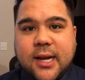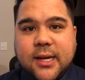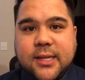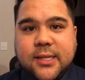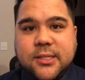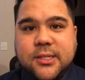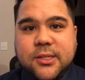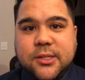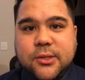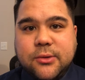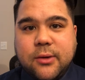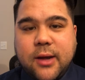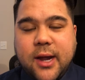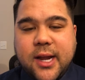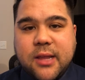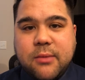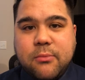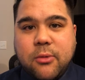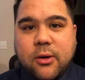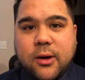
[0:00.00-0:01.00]
need to do
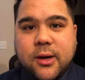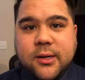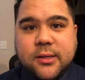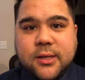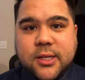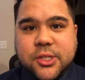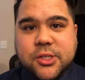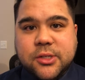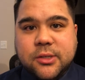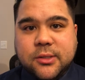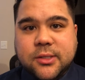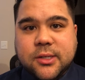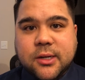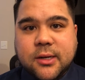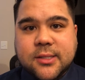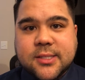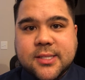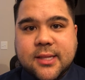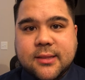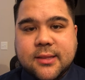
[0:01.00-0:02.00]
any more additional
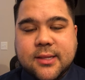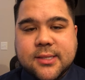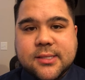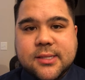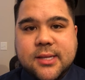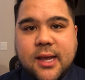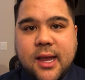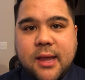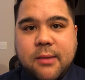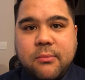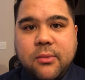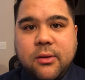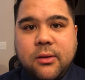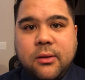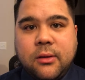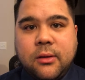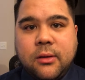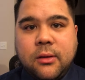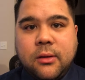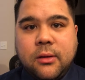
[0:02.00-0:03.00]
turns at this time.
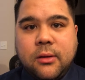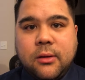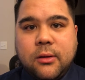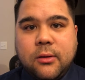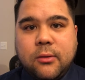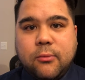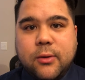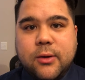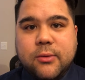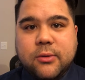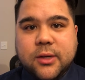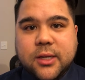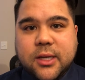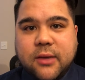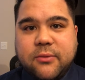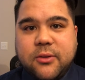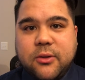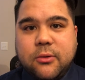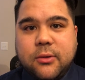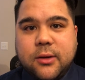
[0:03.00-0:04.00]
We will give
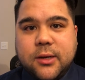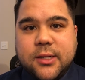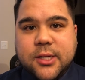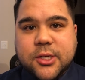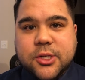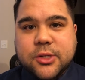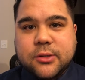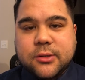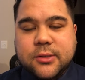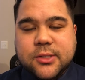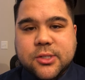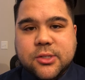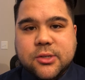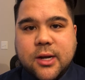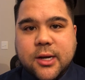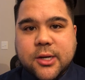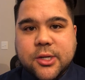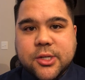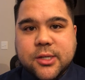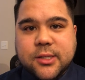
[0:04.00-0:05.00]
you additional
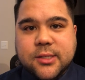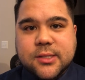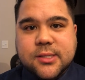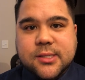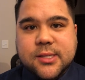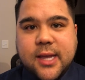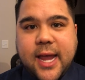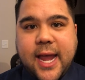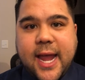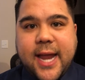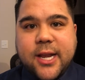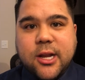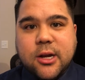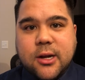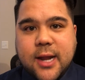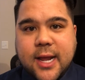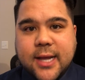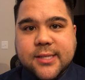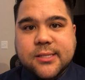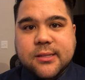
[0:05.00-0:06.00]
instructions at your
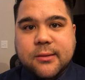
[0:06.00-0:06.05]
next